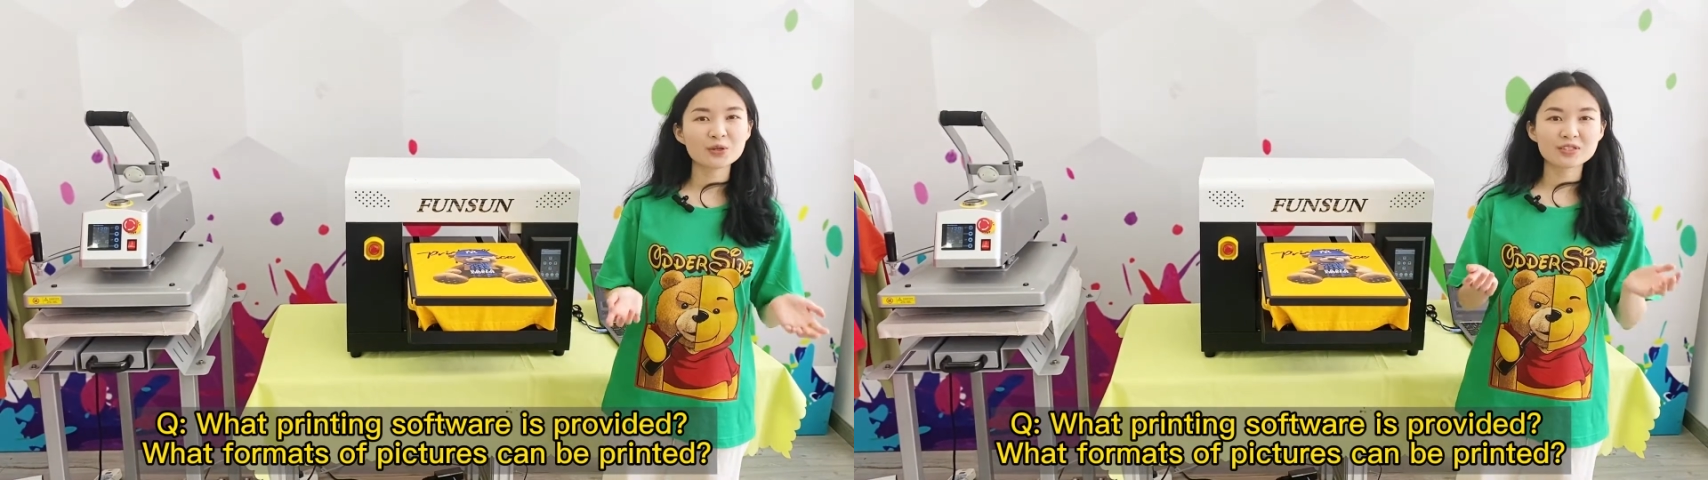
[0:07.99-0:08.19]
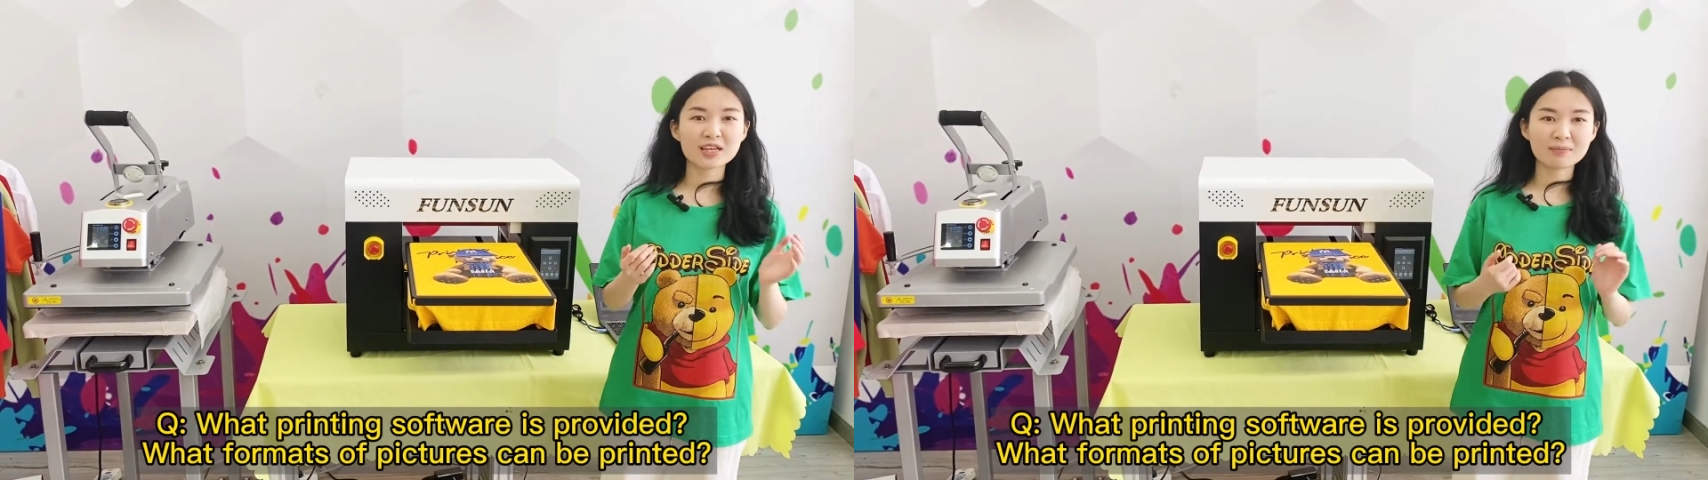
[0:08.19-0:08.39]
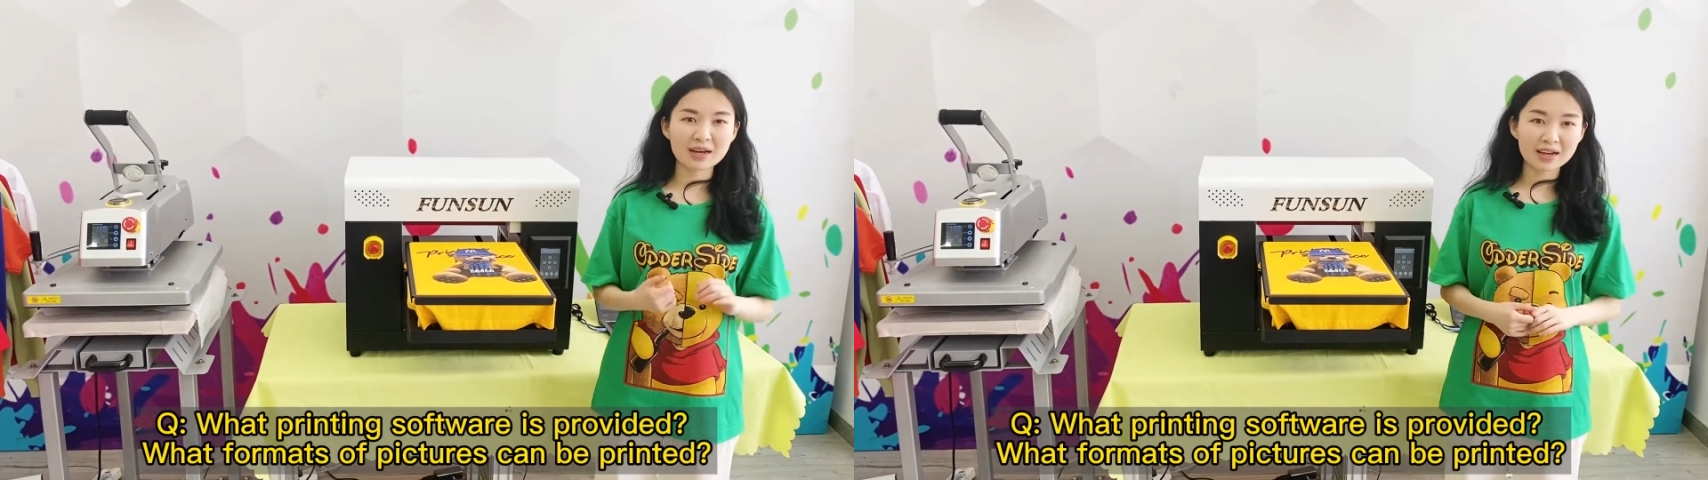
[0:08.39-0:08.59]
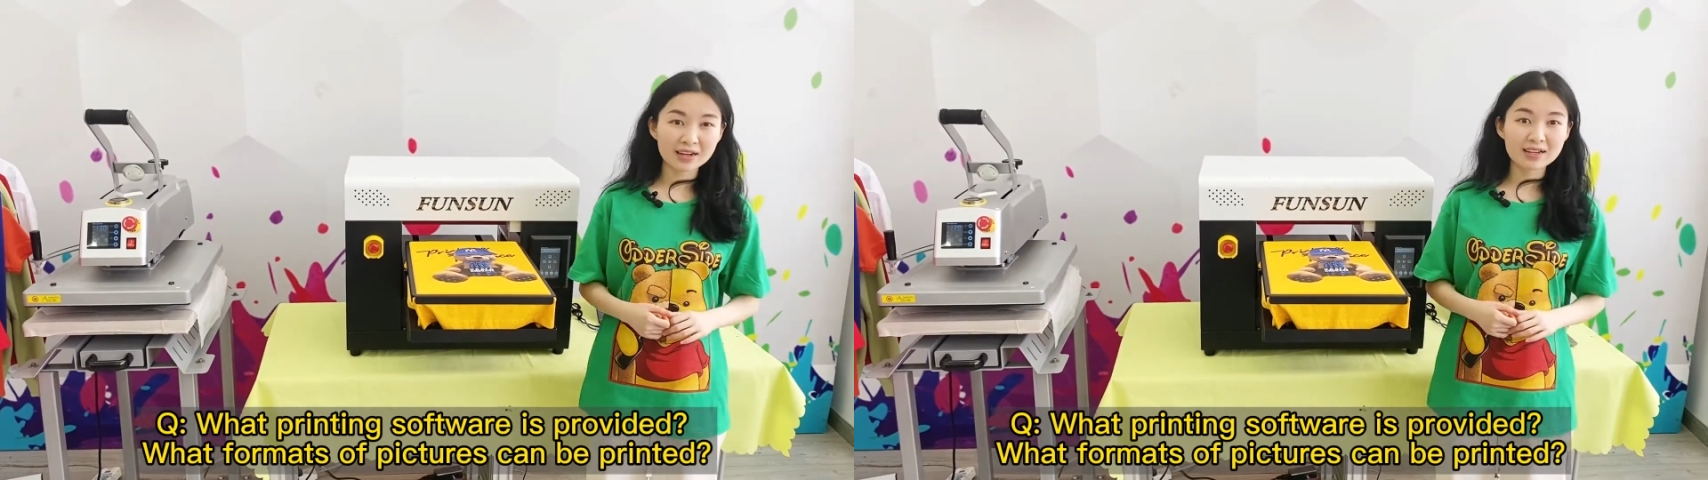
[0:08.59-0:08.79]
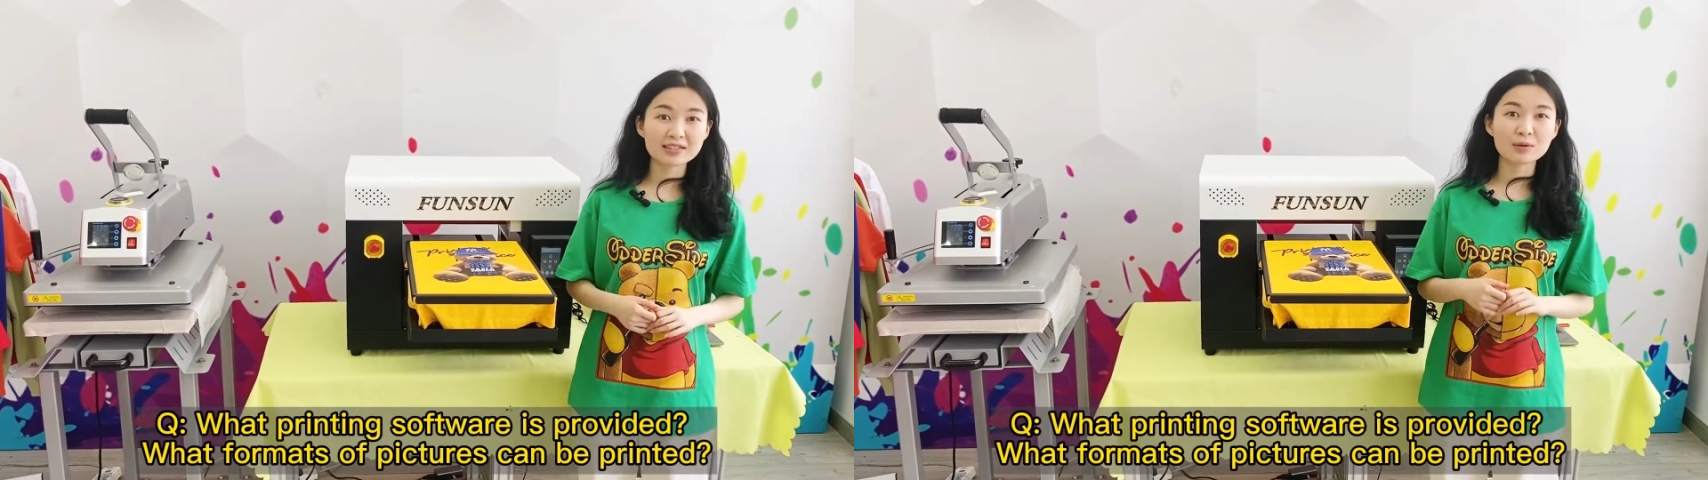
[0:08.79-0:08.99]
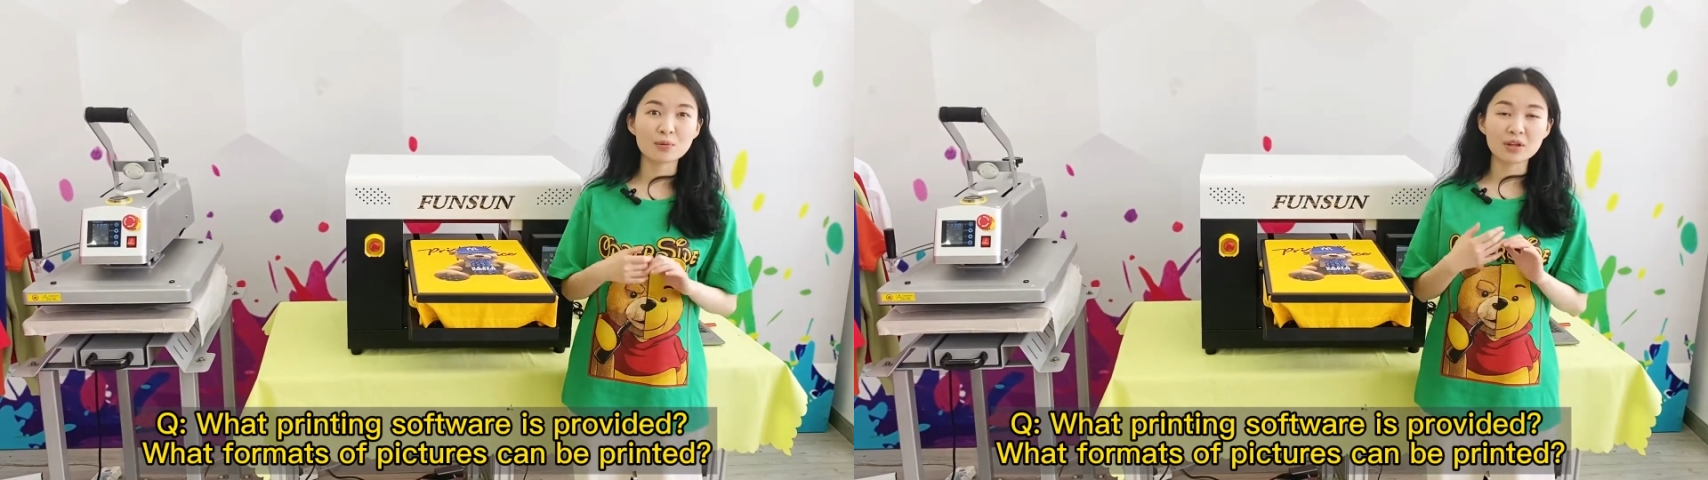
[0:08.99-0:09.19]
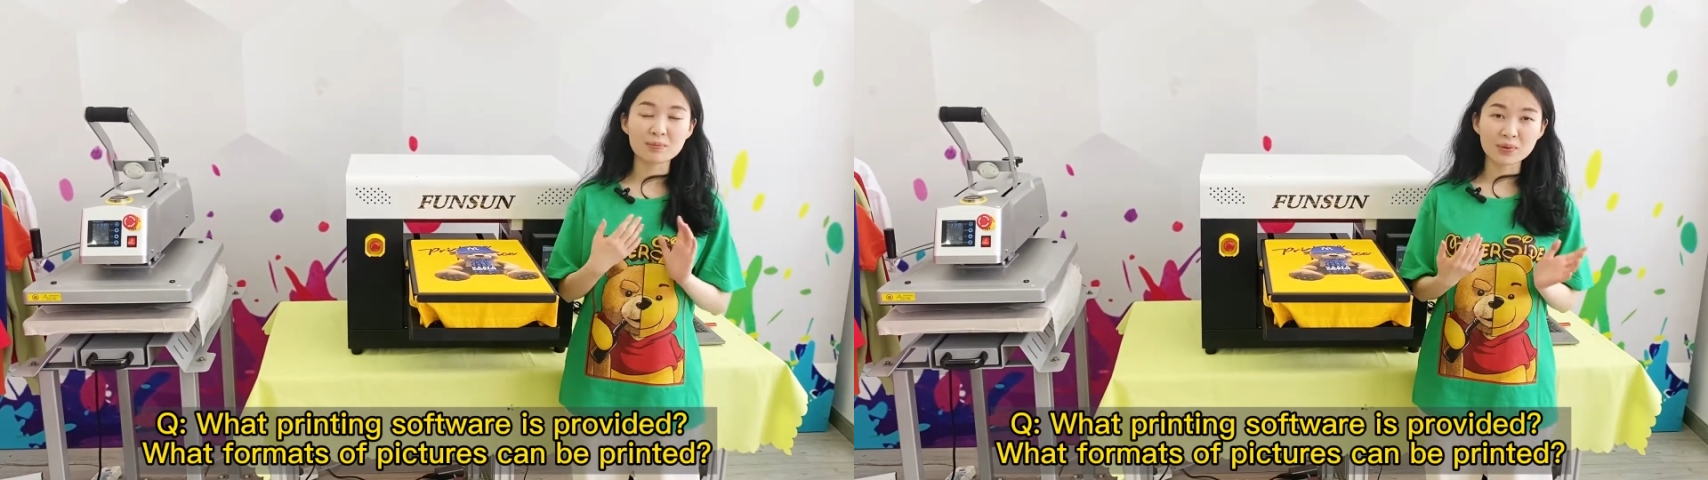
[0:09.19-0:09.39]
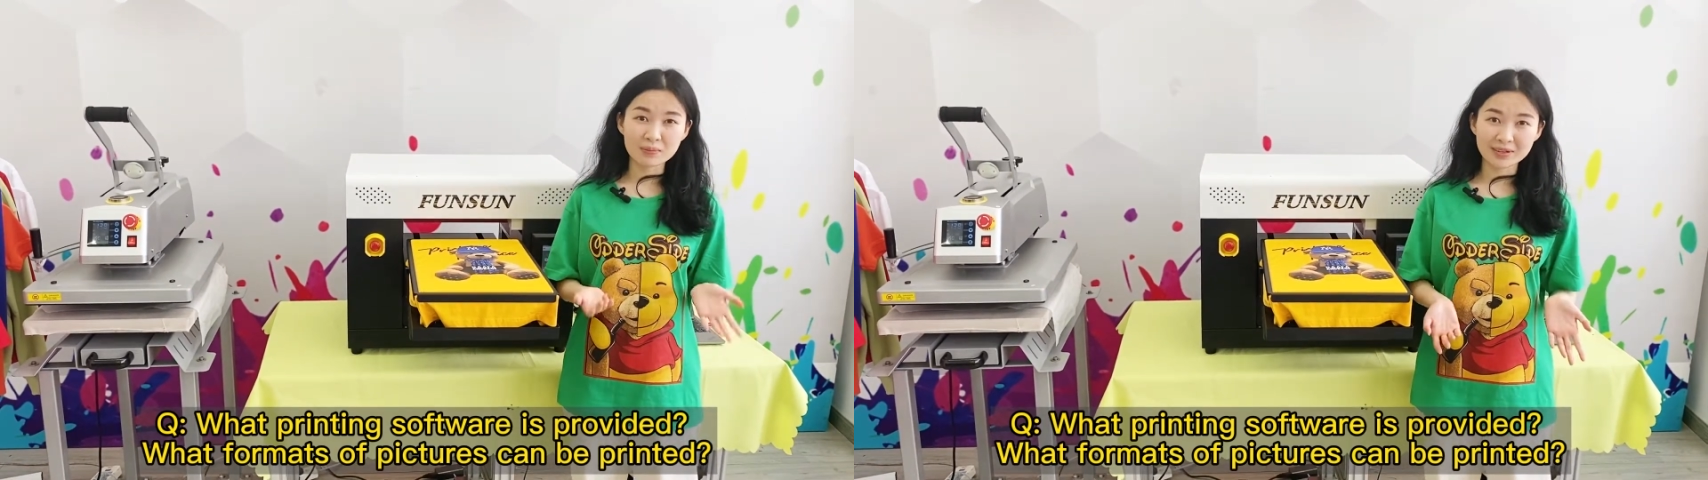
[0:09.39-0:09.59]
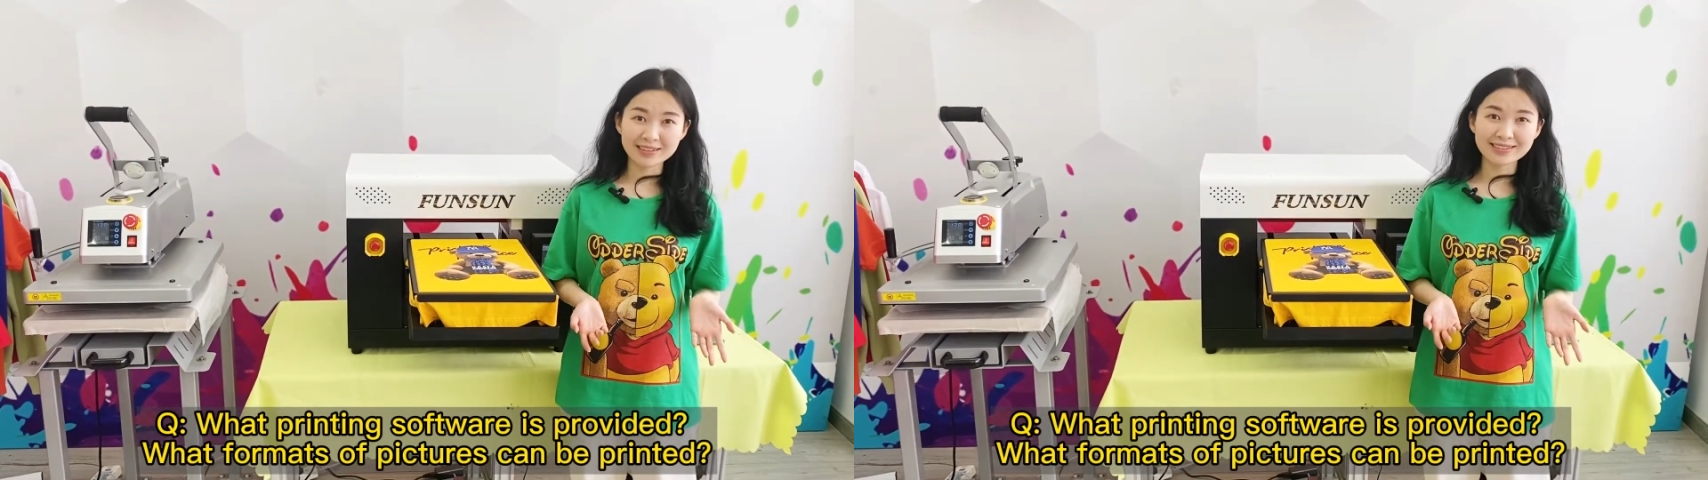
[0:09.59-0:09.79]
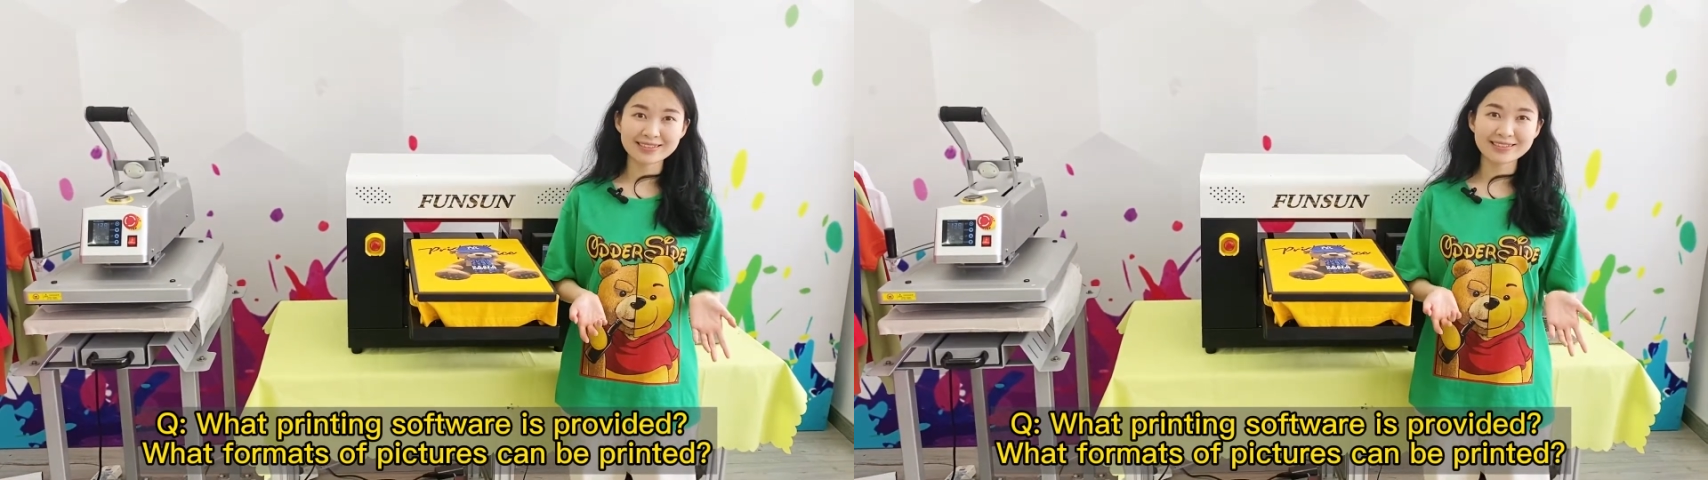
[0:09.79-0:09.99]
pictures can be printed?